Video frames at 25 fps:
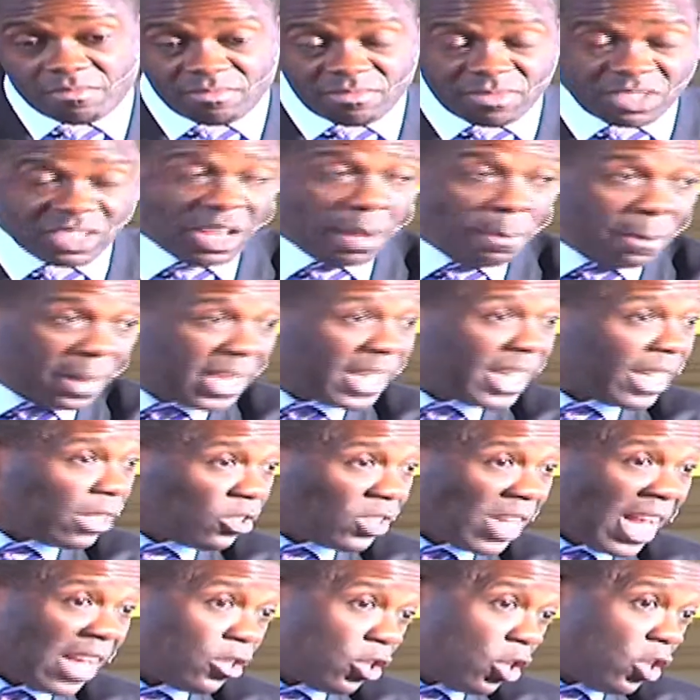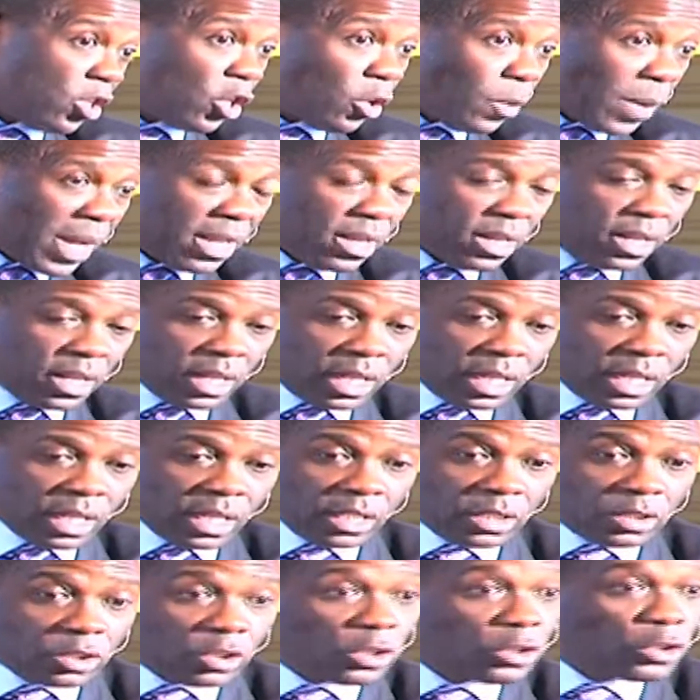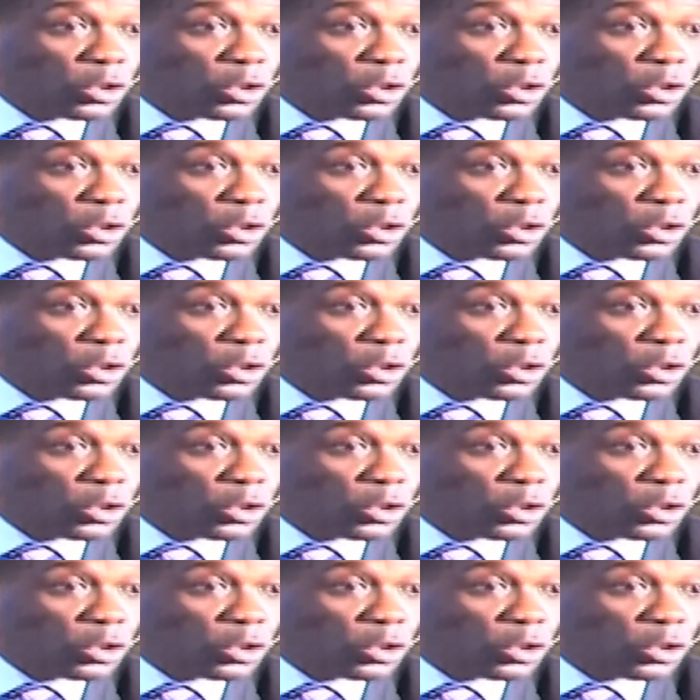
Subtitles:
somebody else has to do it. So